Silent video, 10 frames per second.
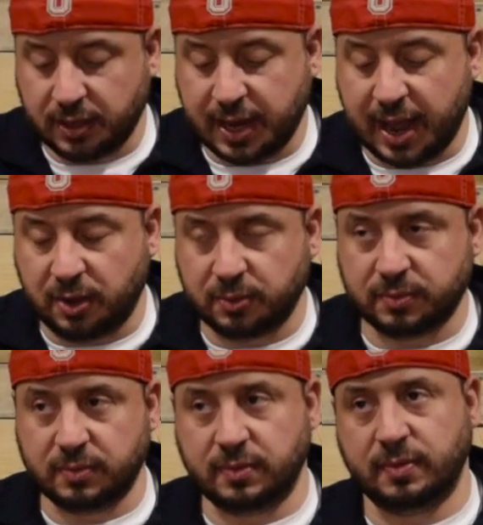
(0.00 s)
Now,
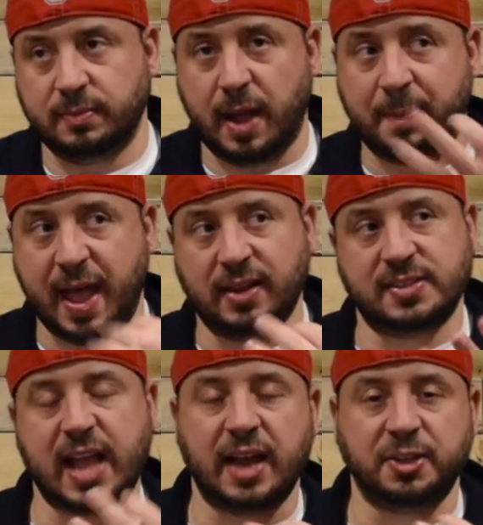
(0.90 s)
my
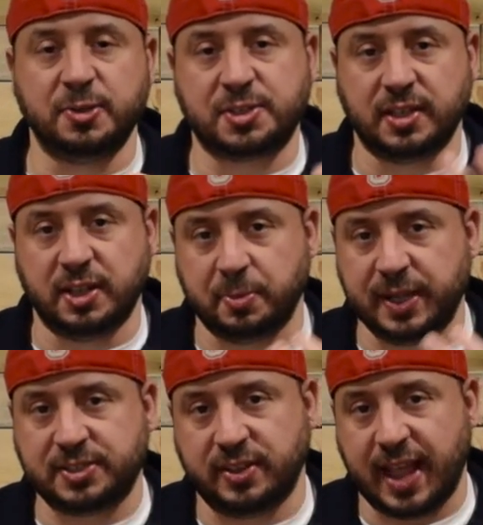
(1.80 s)
palate's gotten used a little
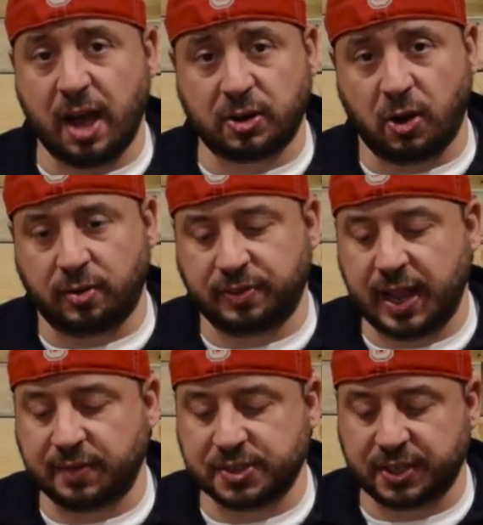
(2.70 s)
bit to the alcohol
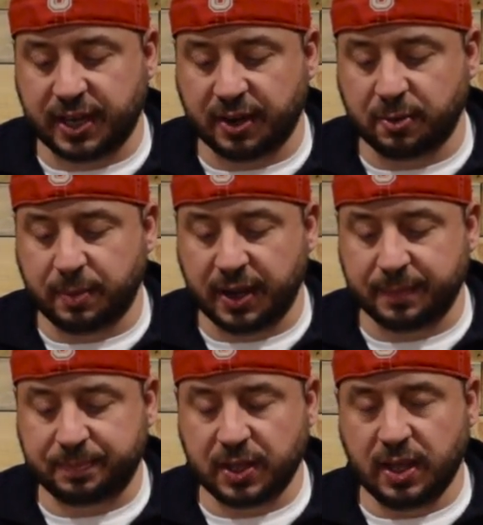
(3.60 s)
flavors in here,
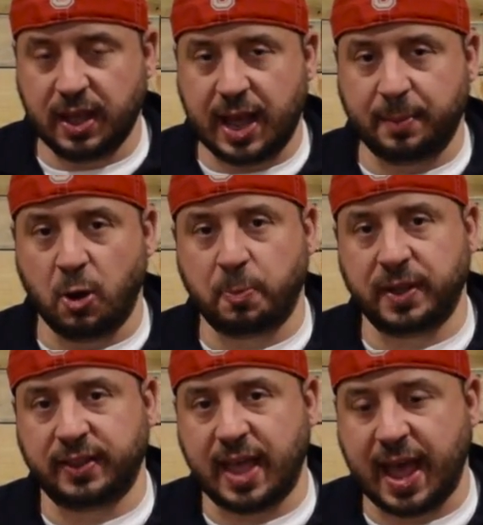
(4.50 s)
but I'm
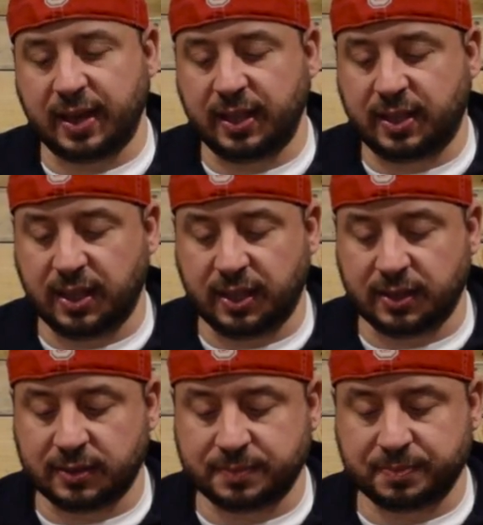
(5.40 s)
hoping that it
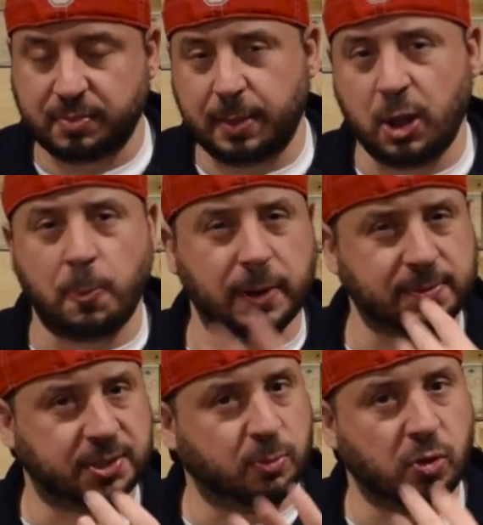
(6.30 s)
can maybe open up
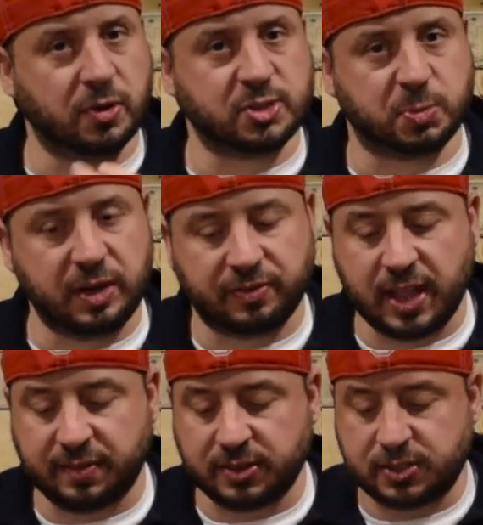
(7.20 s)
some more of those sweet
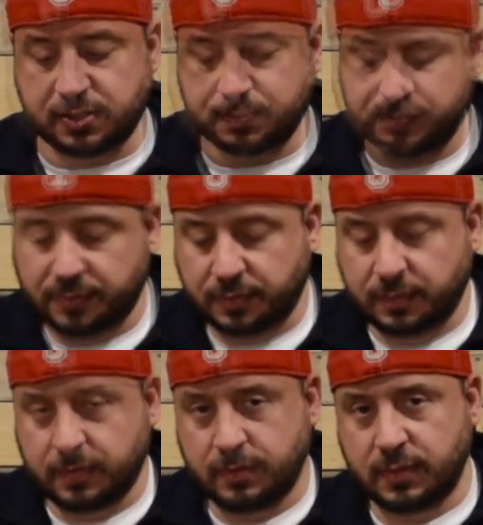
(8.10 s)
flavors.
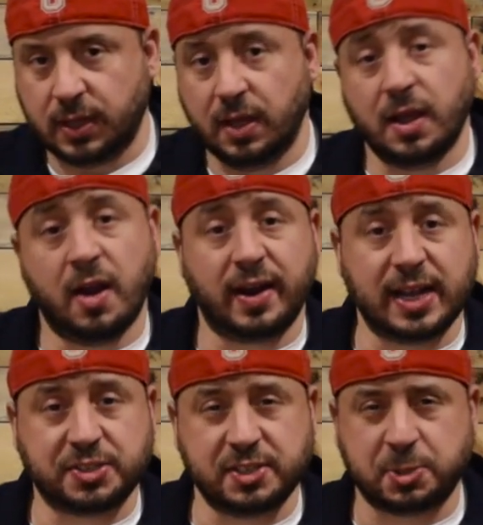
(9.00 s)
All right,
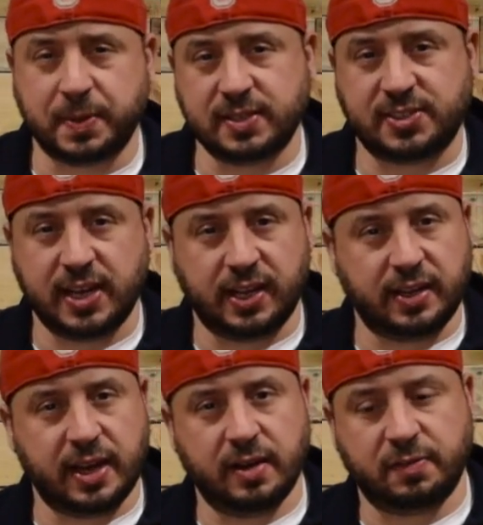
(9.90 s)
guys, so this has been sitting in
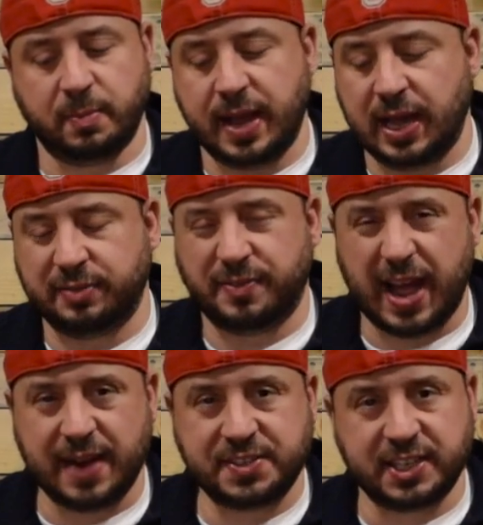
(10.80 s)
here for about
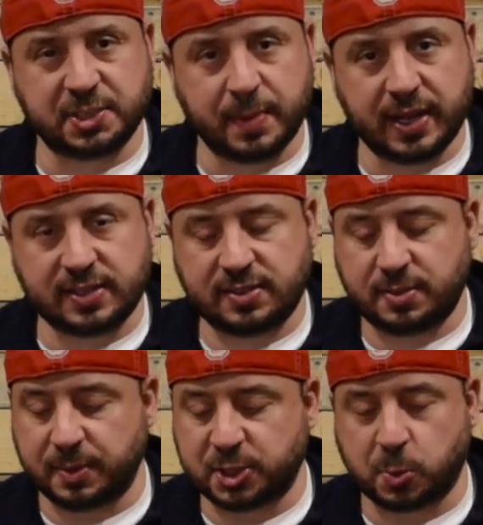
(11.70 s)
five, six minutes,
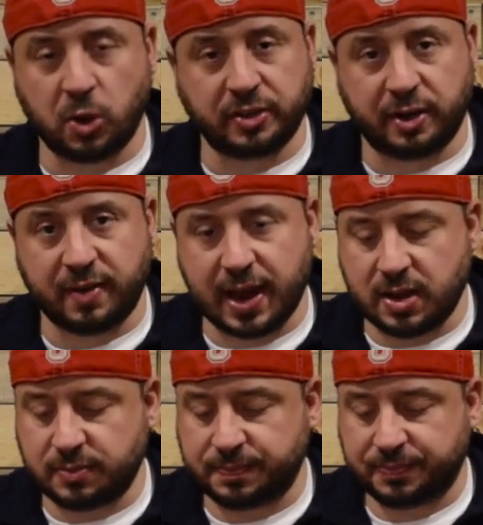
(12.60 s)
been swirling
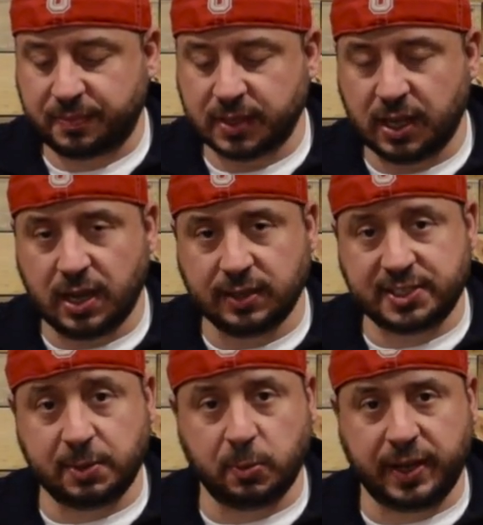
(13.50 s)
around. Uh, let's
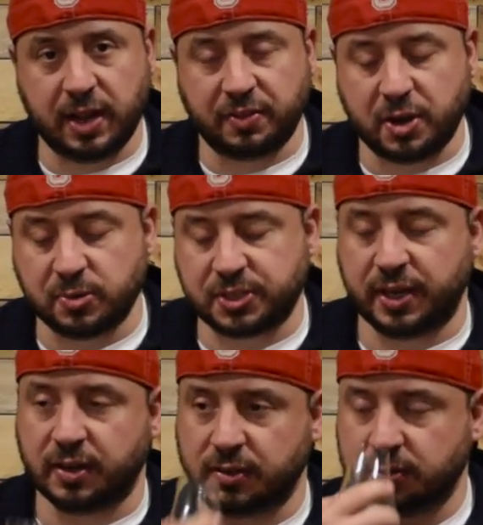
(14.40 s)
see what we get on the nose
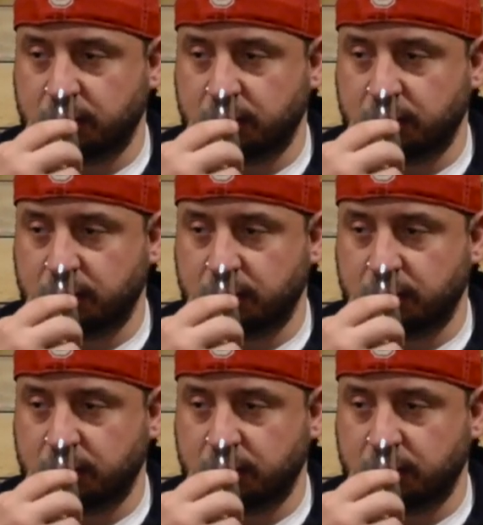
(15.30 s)
here.